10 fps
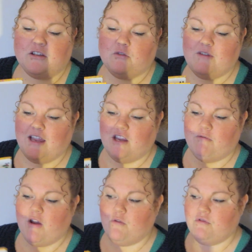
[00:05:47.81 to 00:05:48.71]
create
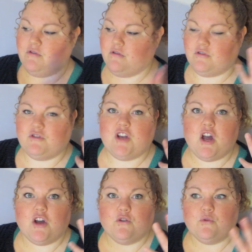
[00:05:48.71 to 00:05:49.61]
your own
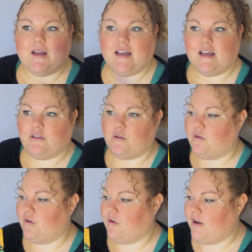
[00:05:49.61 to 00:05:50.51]
journal with,
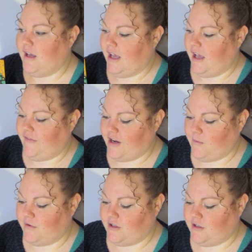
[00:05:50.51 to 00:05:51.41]
or if you
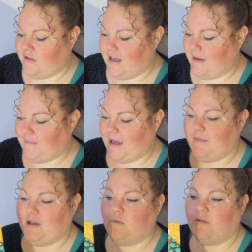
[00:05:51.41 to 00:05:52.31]
don't want to do that,
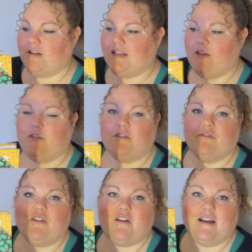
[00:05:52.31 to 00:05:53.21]
maybe you want to see if you can
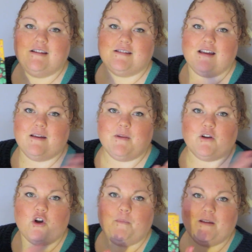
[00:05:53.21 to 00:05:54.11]
find a
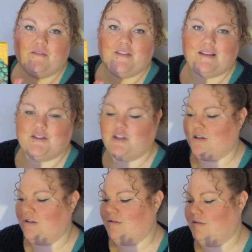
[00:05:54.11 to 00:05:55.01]
copy of this
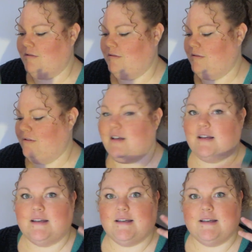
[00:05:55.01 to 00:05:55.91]
journal
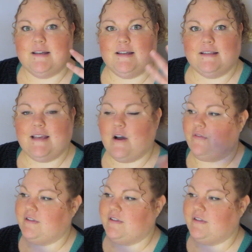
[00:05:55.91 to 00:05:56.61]
yourself.